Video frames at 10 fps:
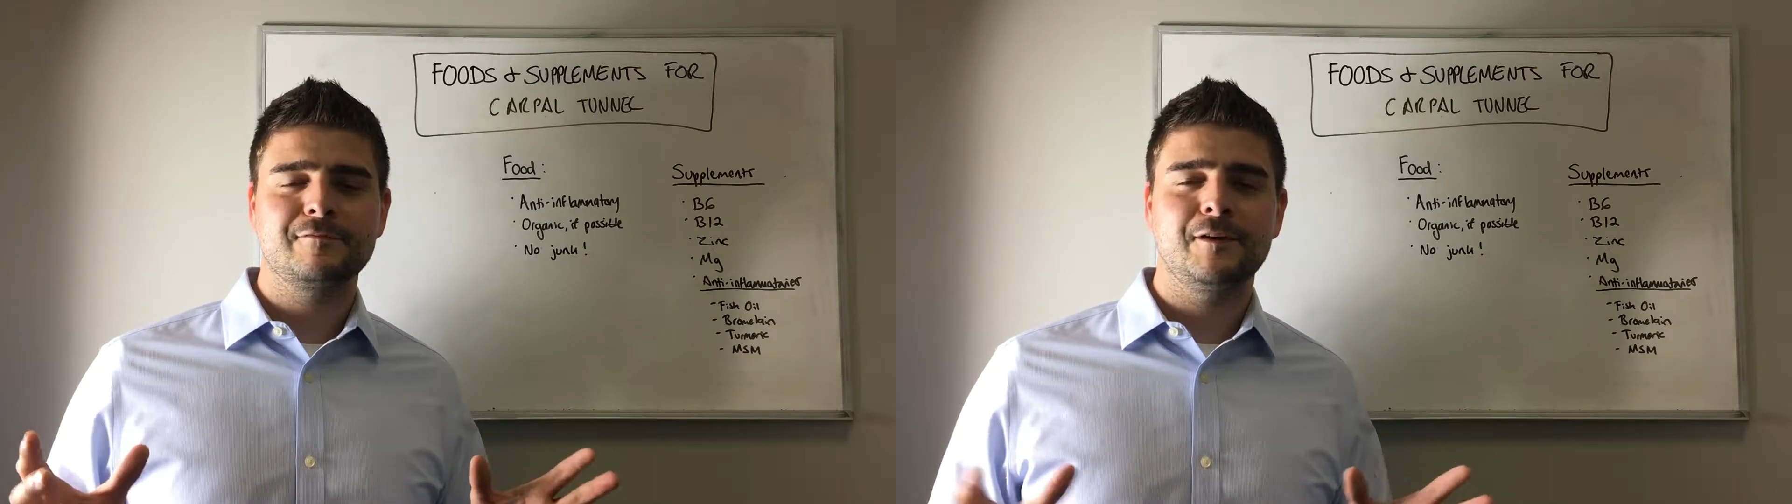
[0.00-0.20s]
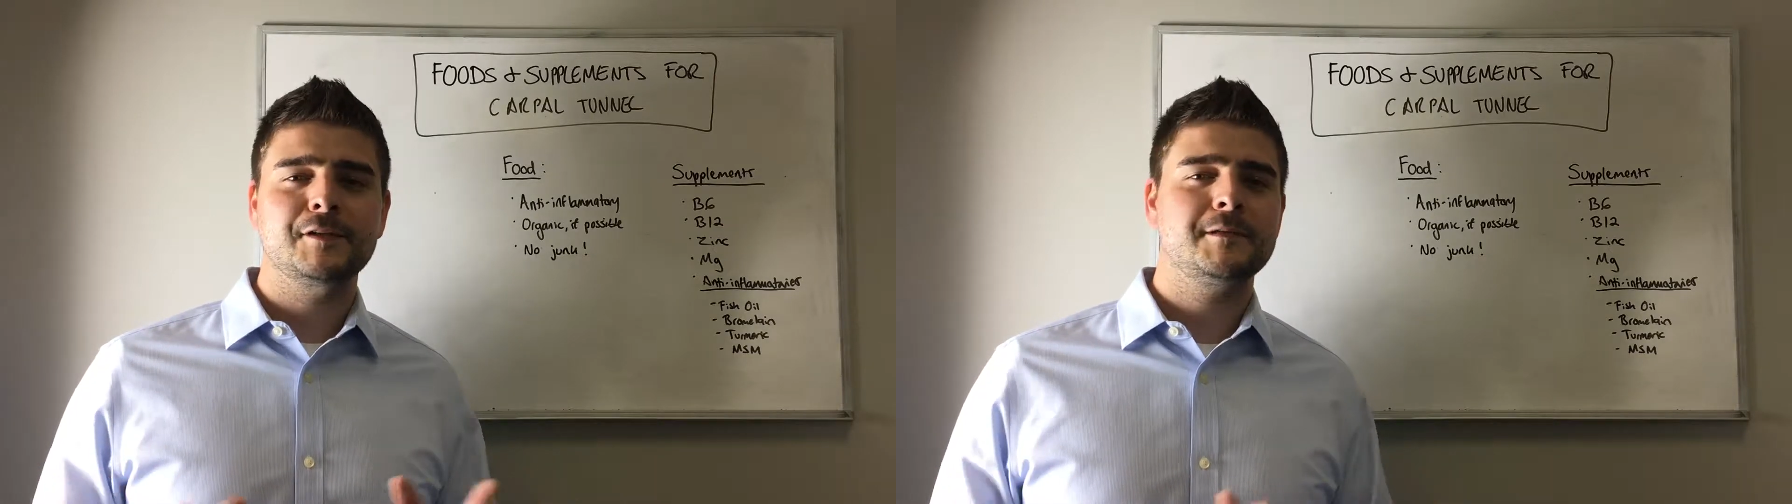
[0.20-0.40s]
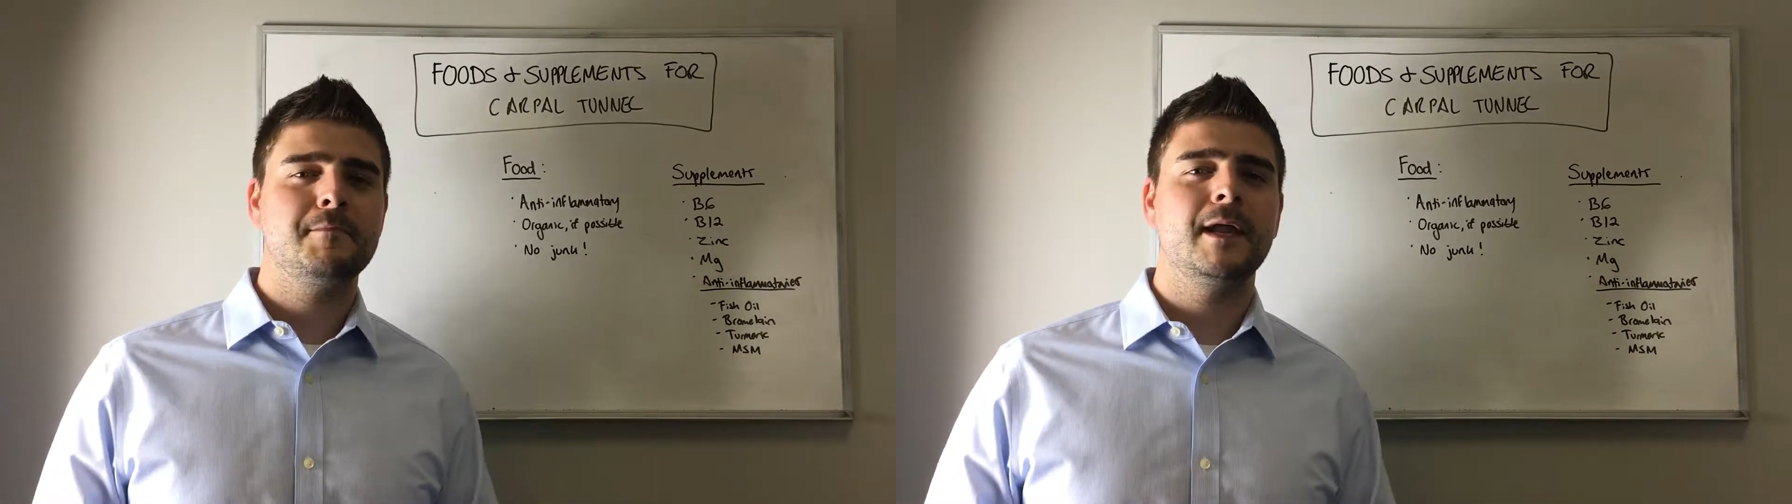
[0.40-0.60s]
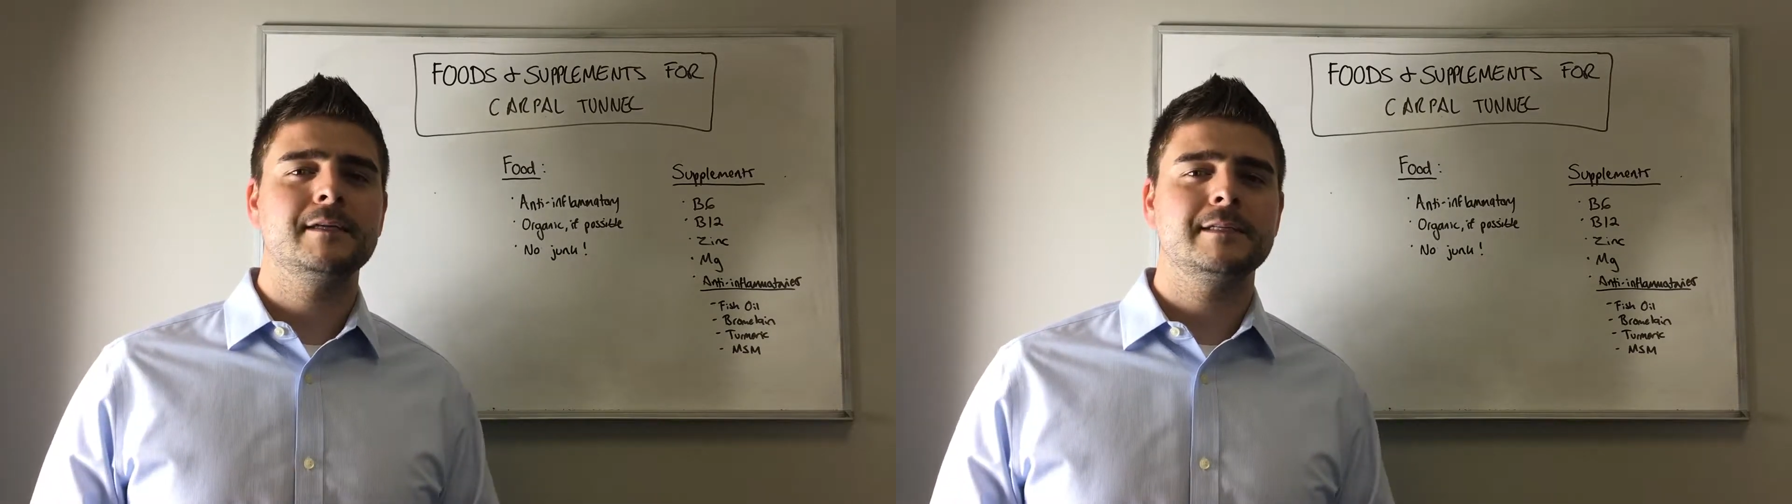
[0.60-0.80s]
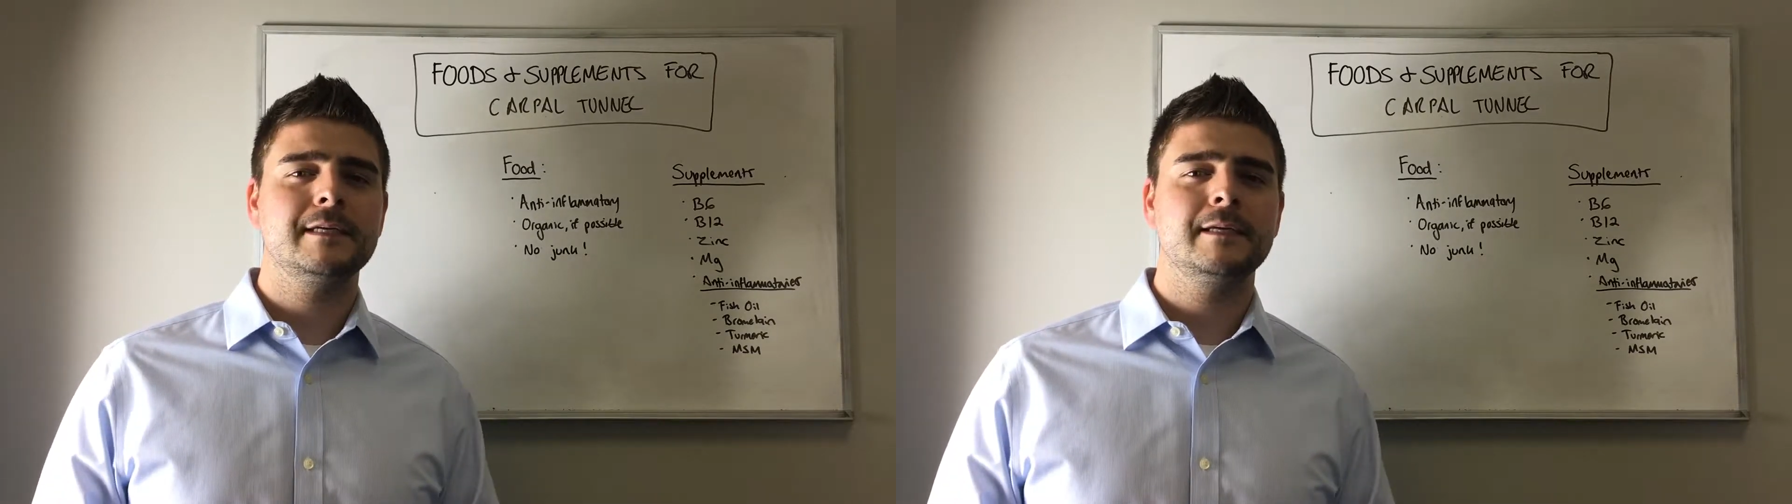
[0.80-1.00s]
roles in
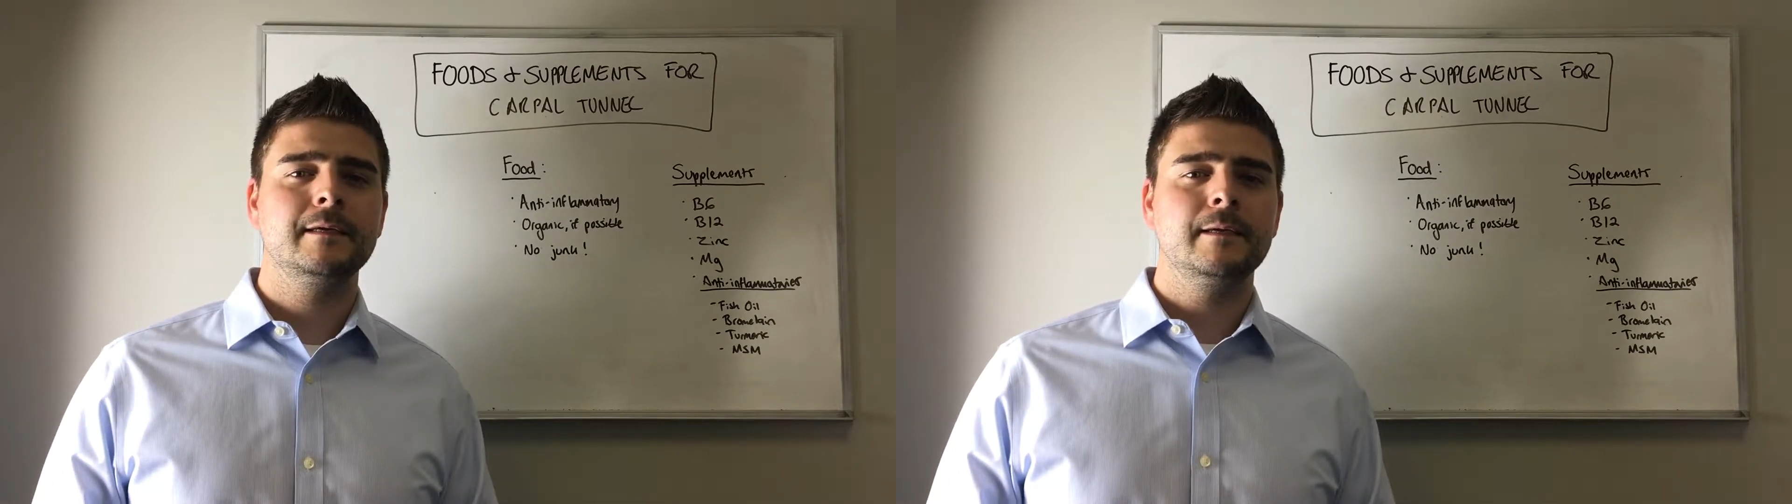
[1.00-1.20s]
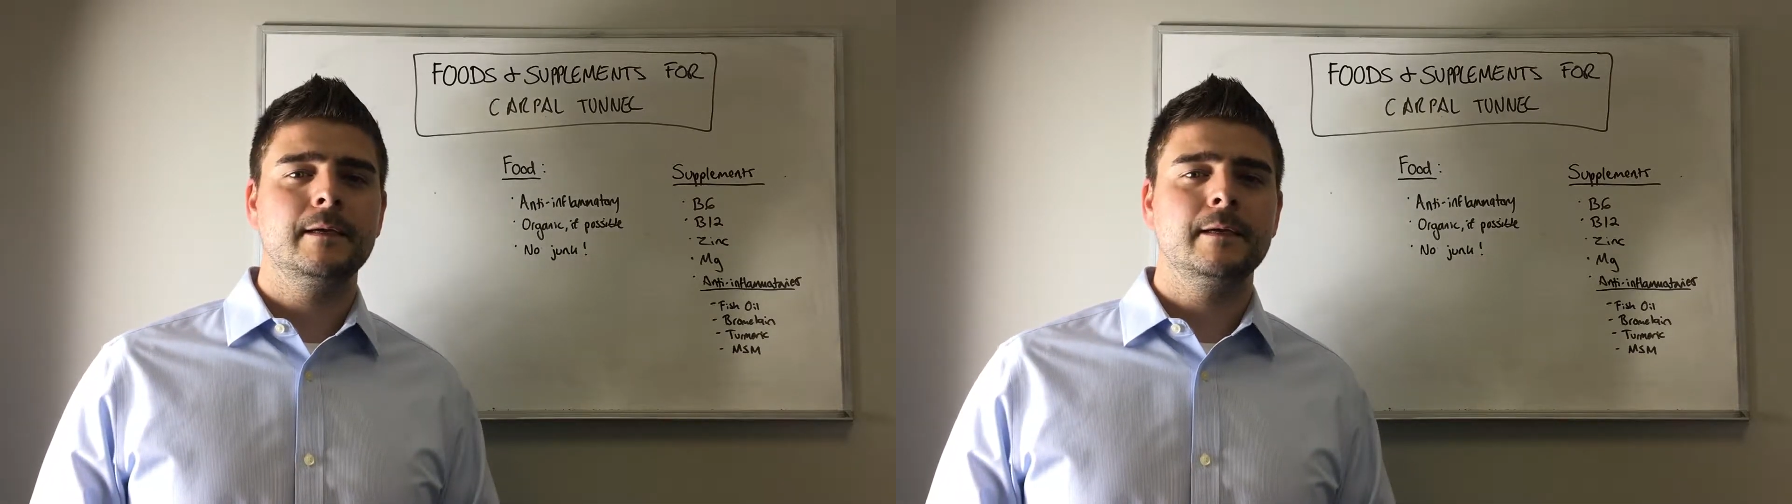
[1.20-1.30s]
medicine,